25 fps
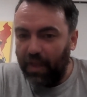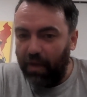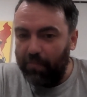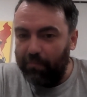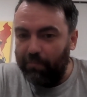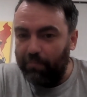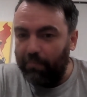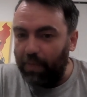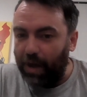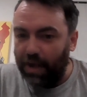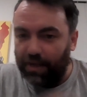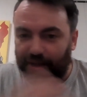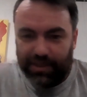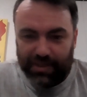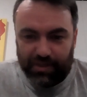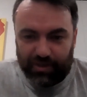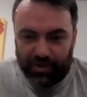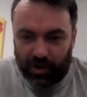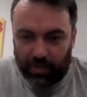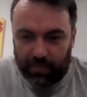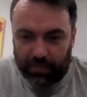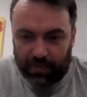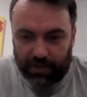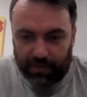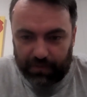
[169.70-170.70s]
much in
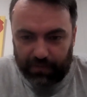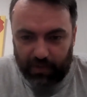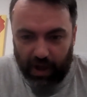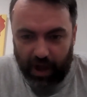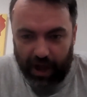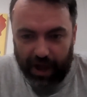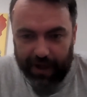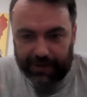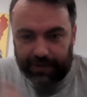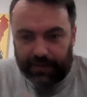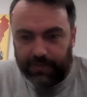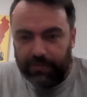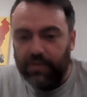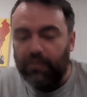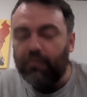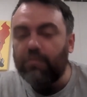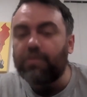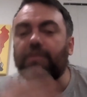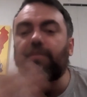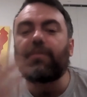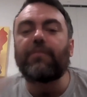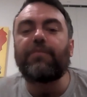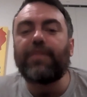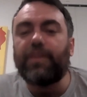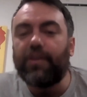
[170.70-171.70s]
terms of
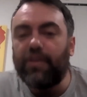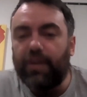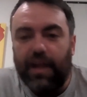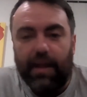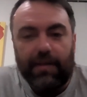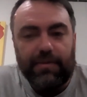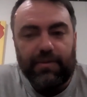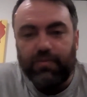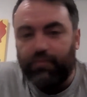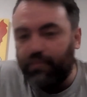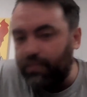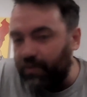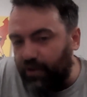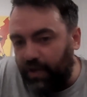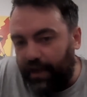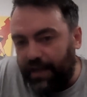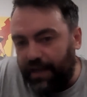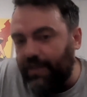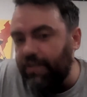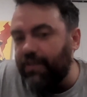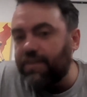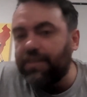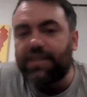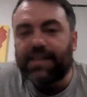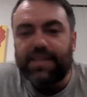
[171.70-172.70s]
what the video games would
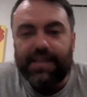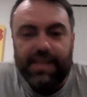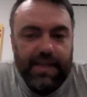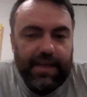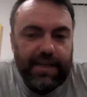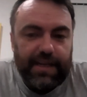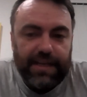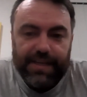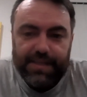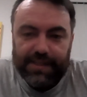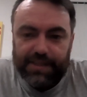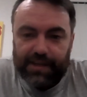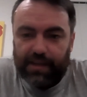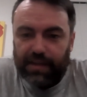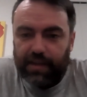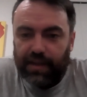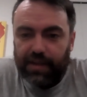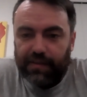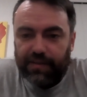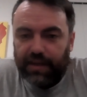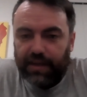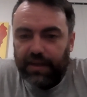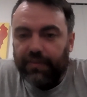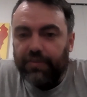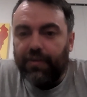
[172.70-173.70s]
like your Segas and
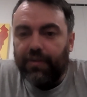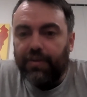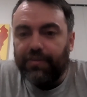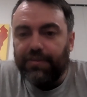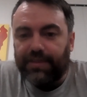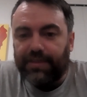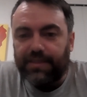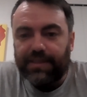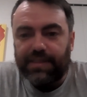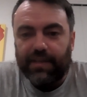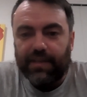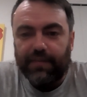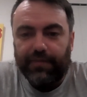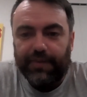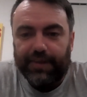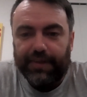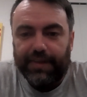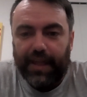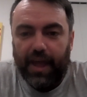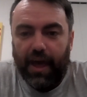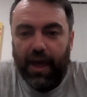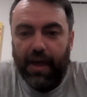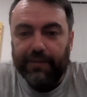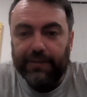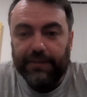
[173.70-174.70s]
your Nintendos and stuff like
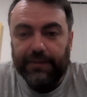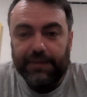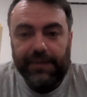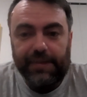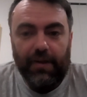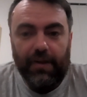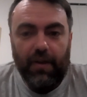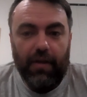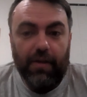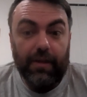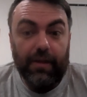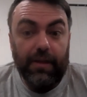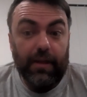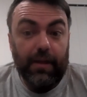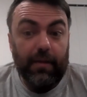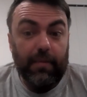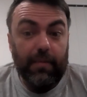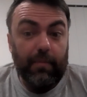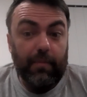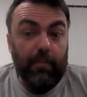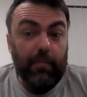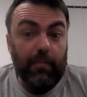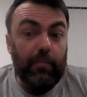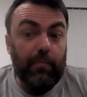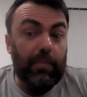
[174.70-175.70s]
that.
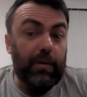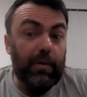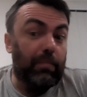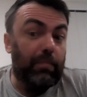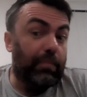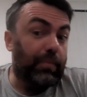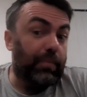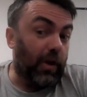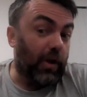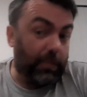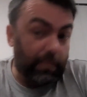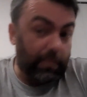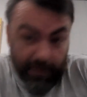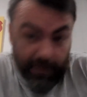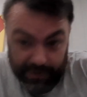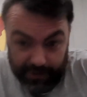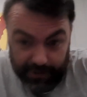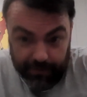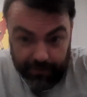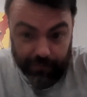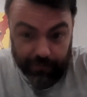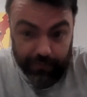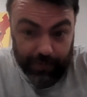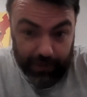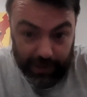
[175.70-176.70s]
But
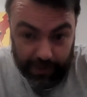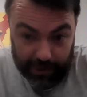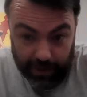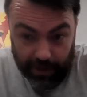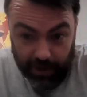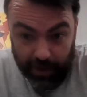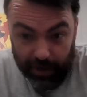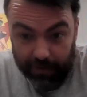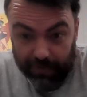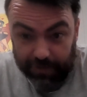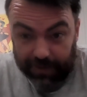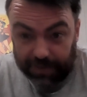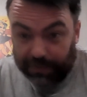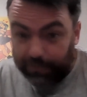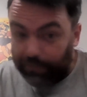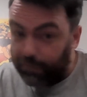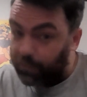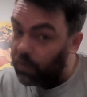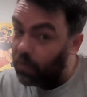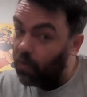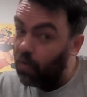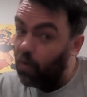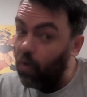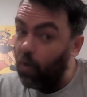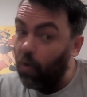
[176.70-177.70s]
blockbuster videos and
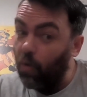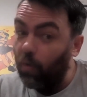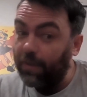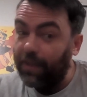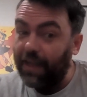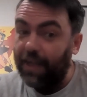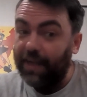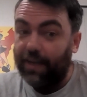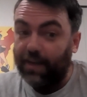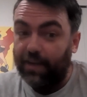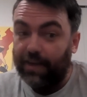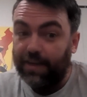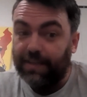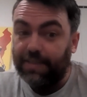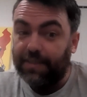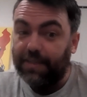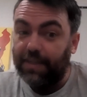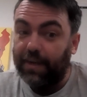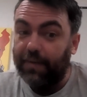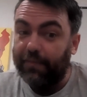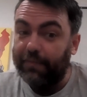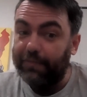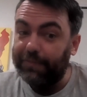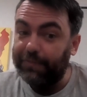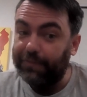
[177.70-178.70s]
all that kind of
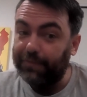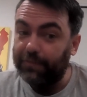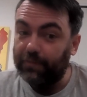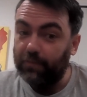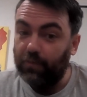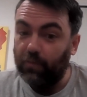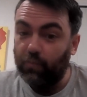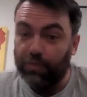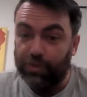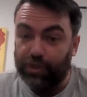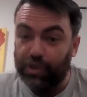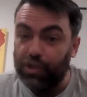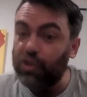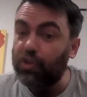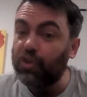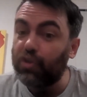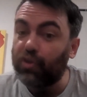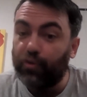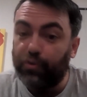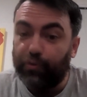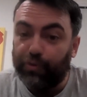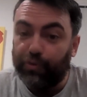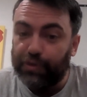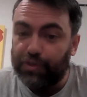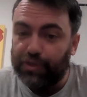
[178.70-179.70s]
stuff was a
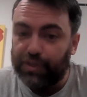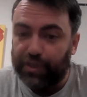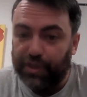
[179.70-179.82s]
huge